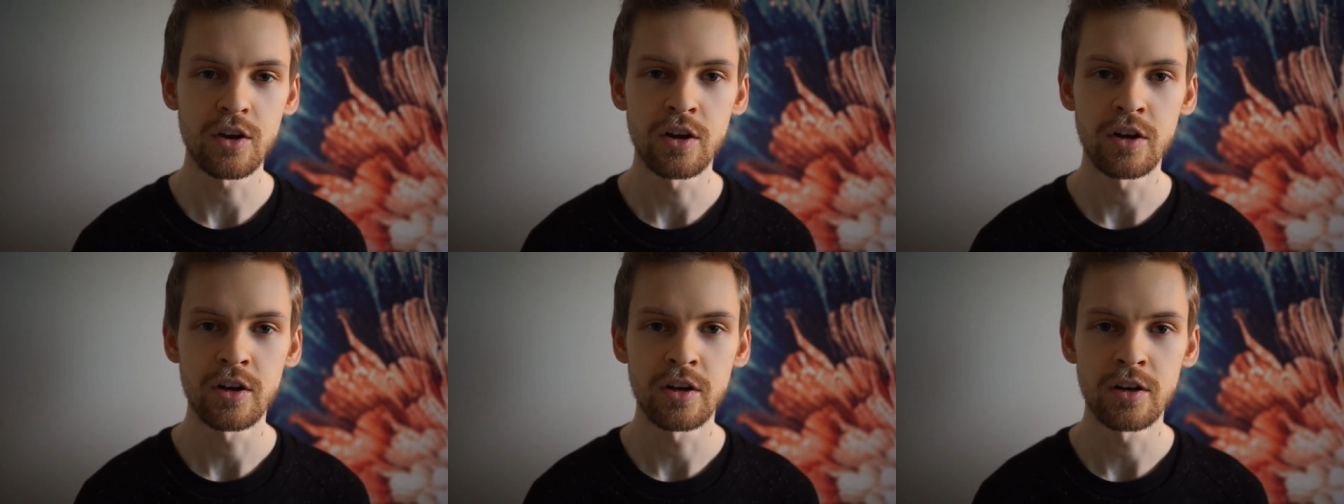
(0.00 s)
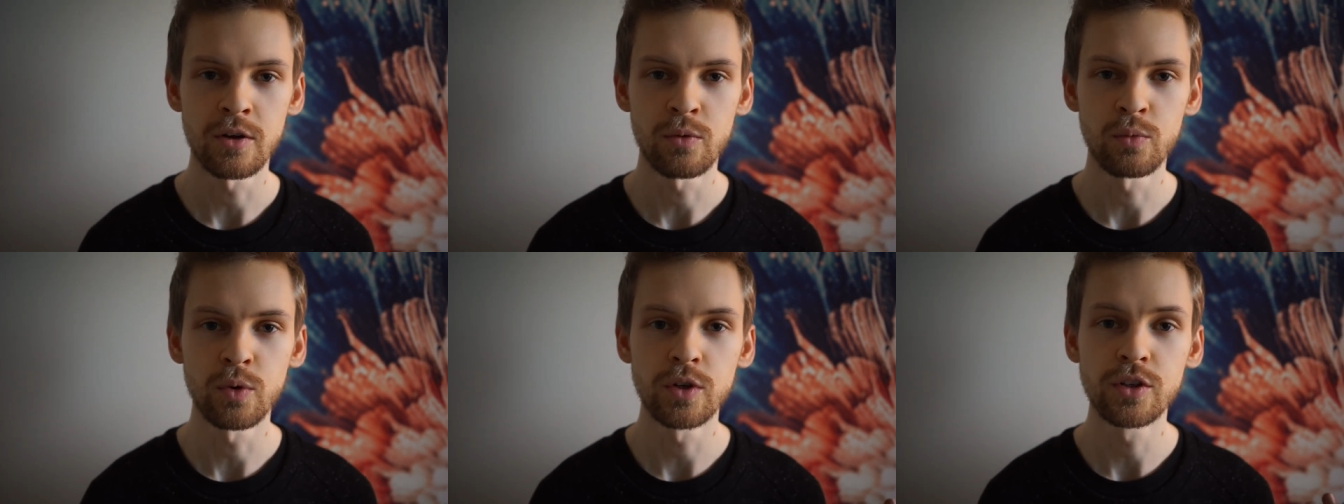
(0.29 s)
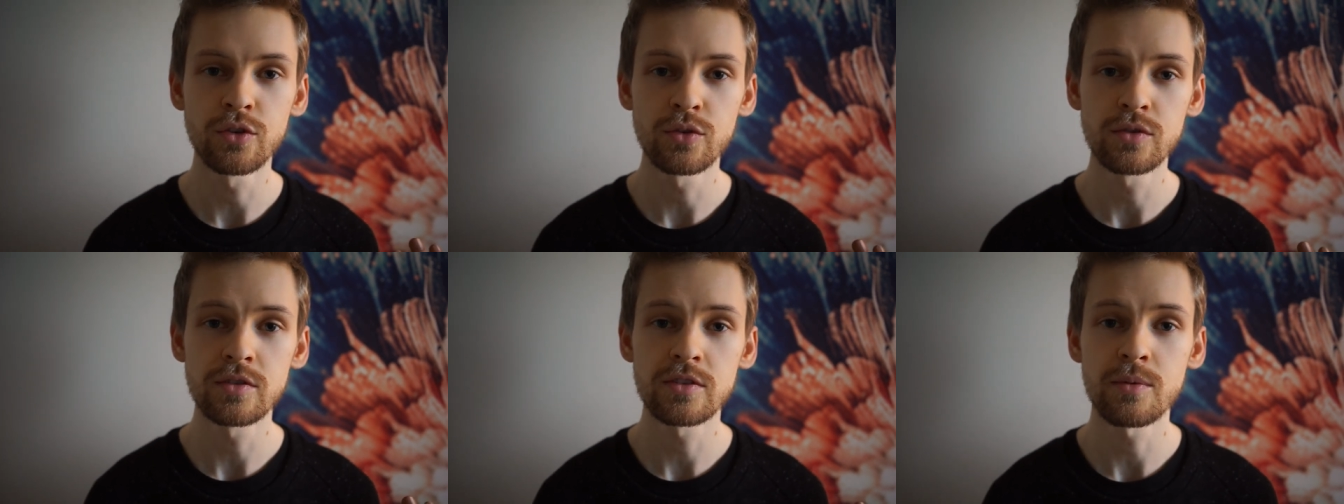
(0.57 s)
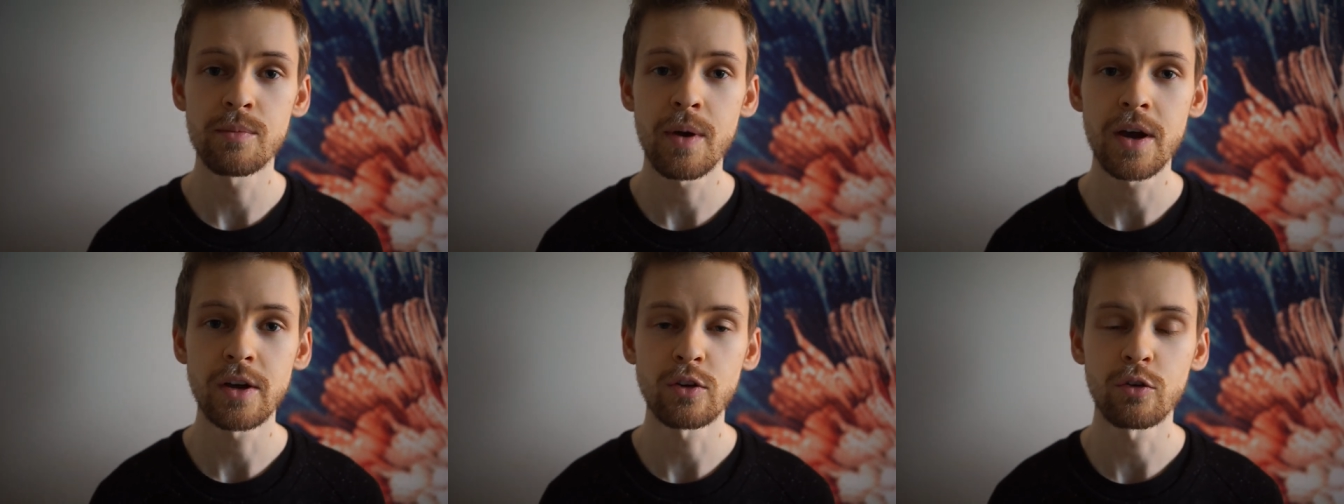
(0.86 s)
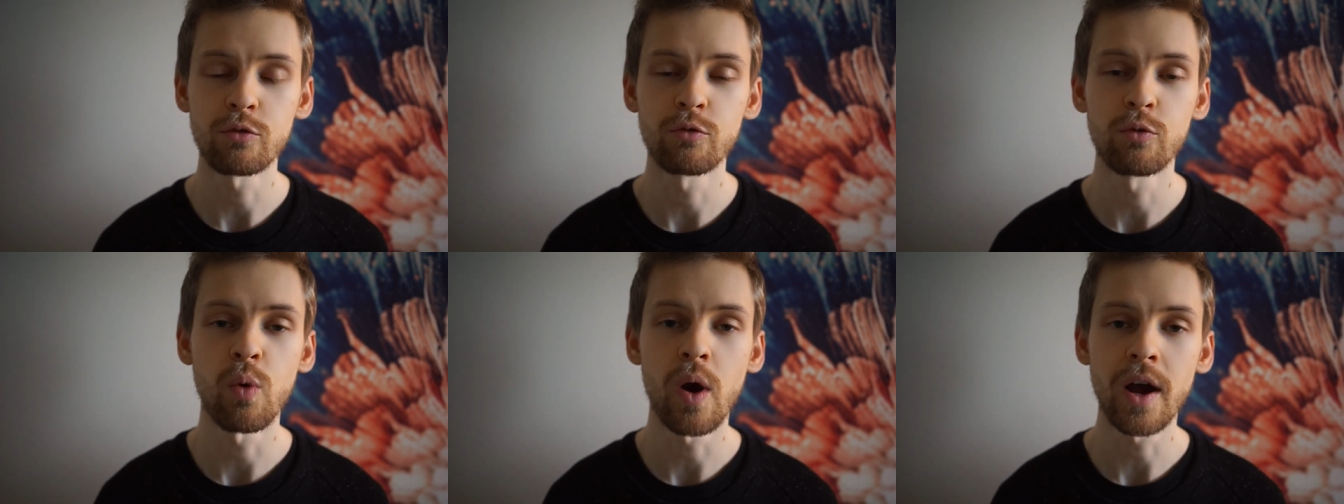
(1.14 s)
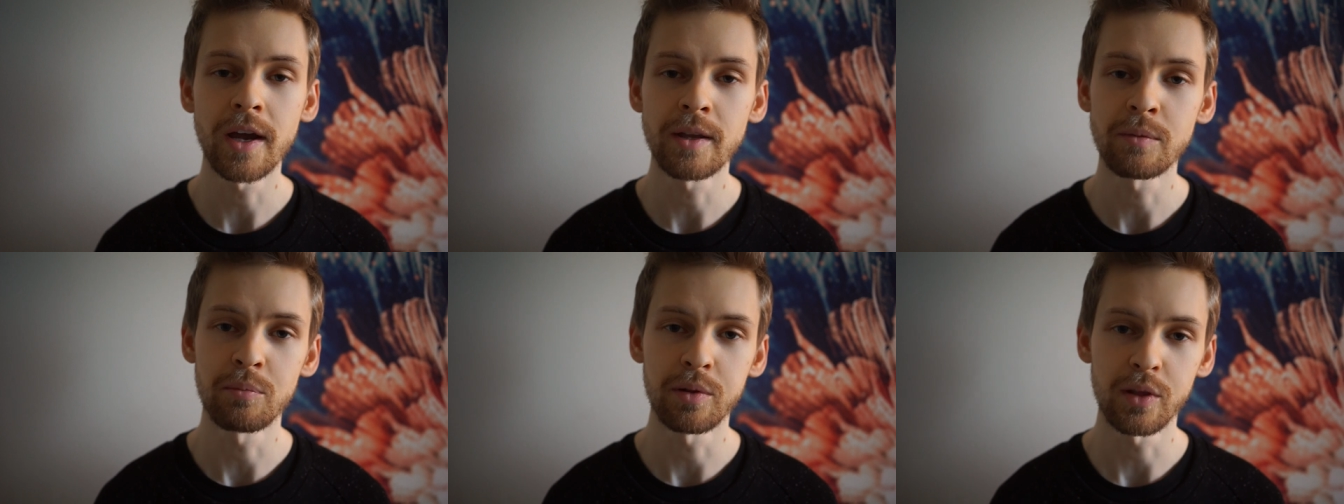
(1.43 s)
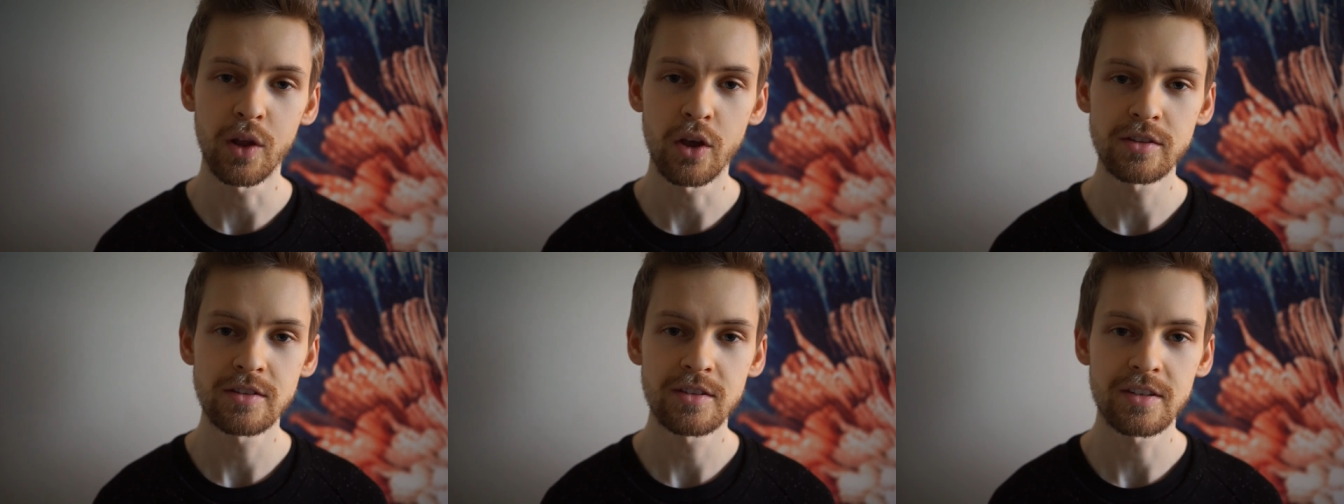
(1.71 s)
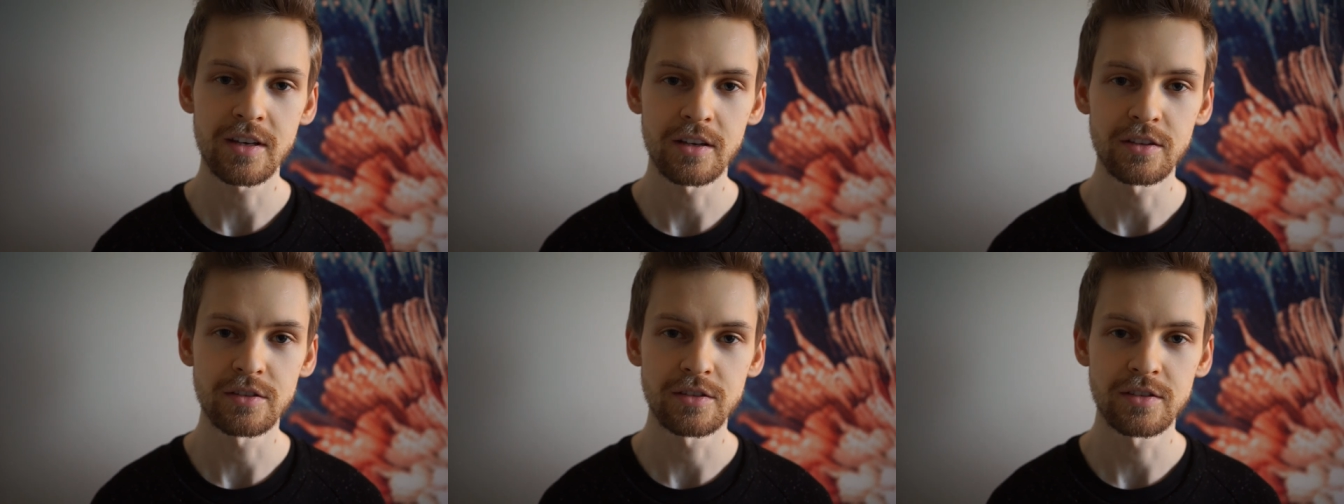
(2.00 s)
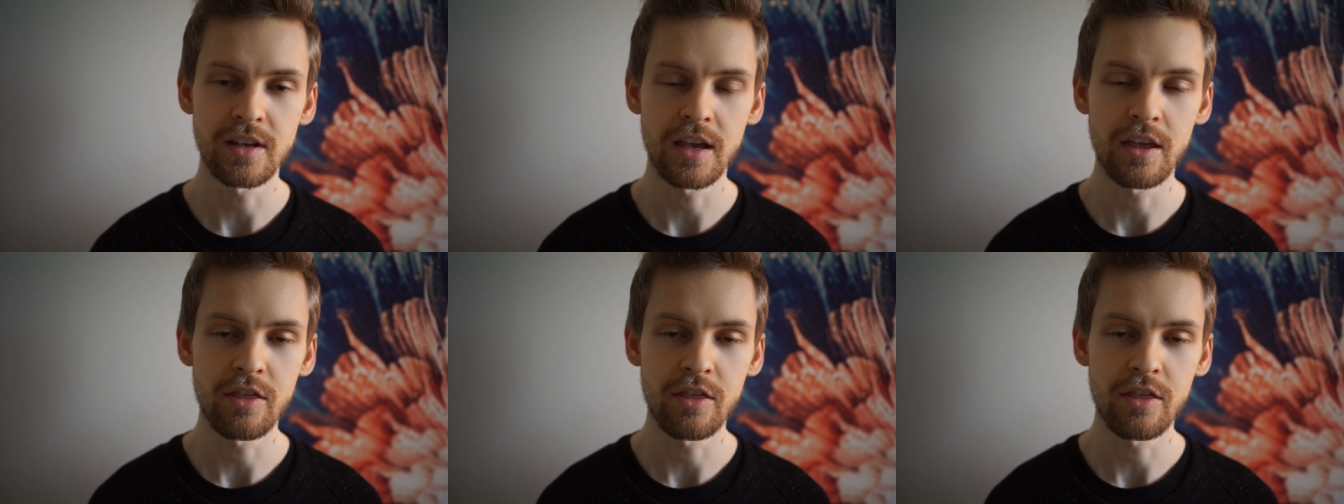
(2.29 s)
a reduced amount of white blood cells